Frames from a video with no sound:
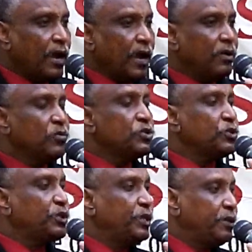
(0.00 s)
and we
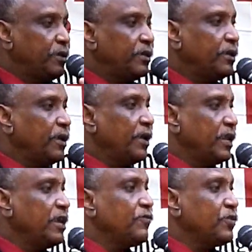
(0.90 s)
should
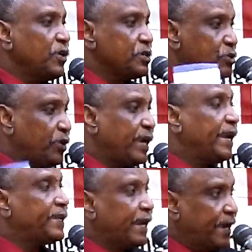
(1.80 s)
leave no stone
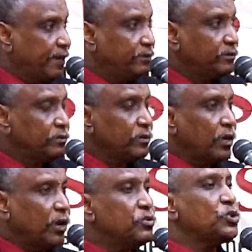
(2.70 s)
unturned,
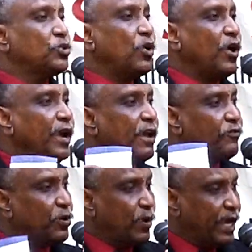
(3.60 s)
and we should go
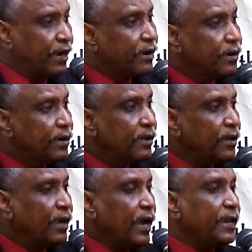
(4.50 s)
everywhere
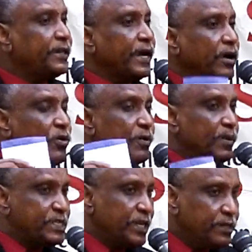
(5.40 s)
and take our
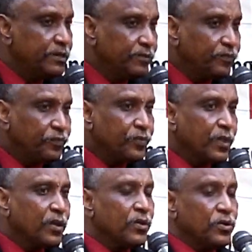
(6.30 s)
message.
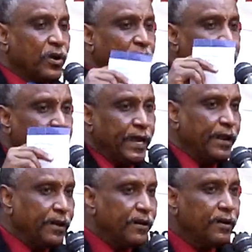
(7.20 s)
You are here.